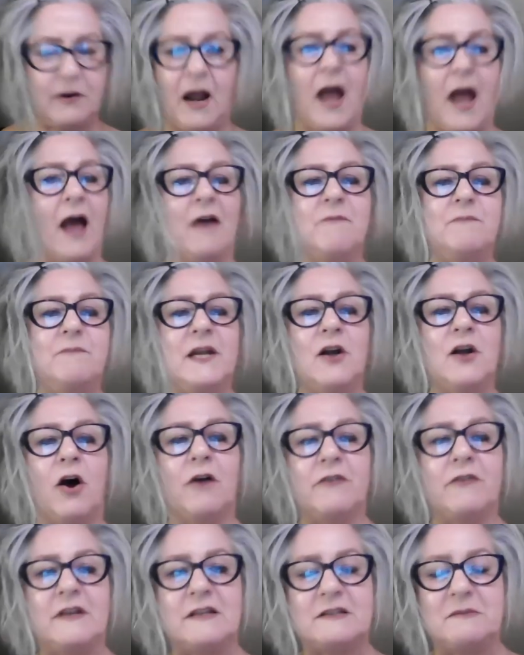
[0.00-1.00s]
have been all
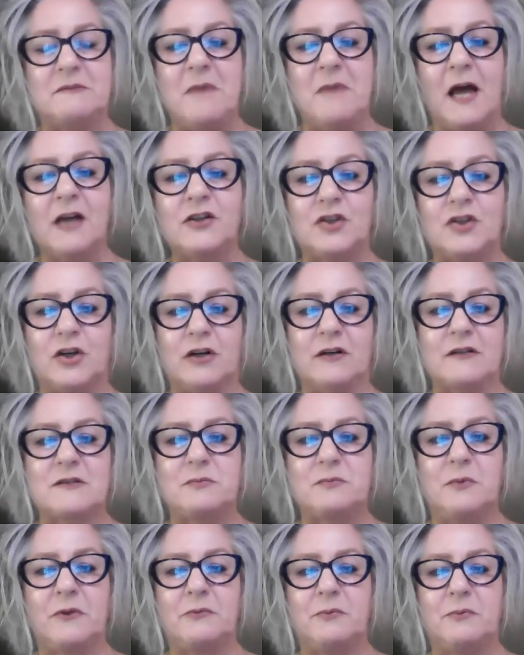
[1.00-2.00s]
these measures
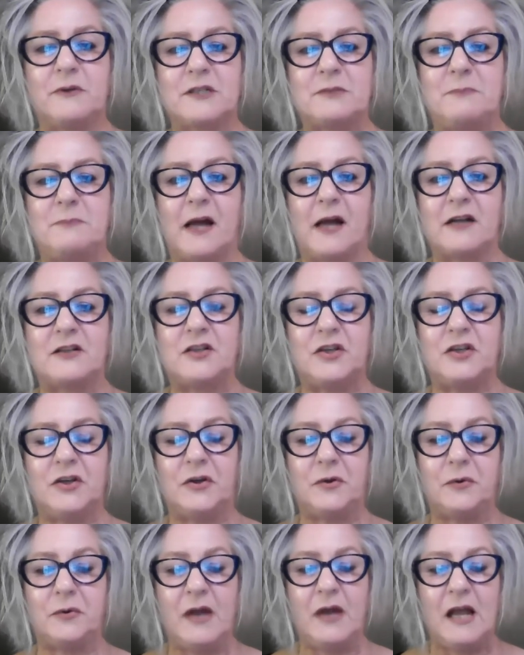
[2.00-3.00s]
with respect
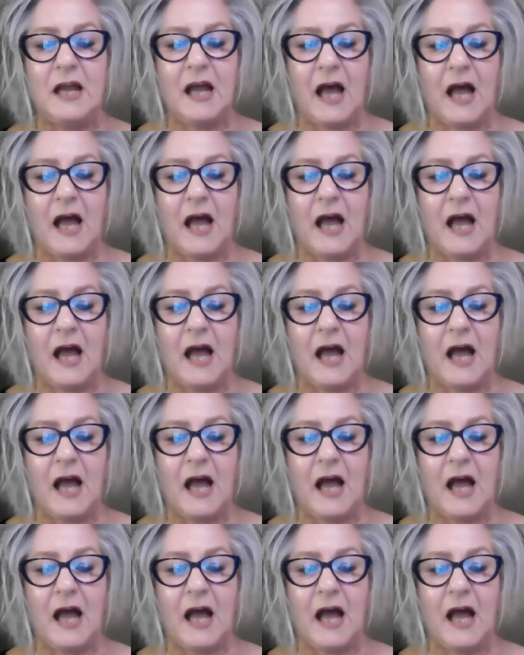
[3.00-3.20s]
to,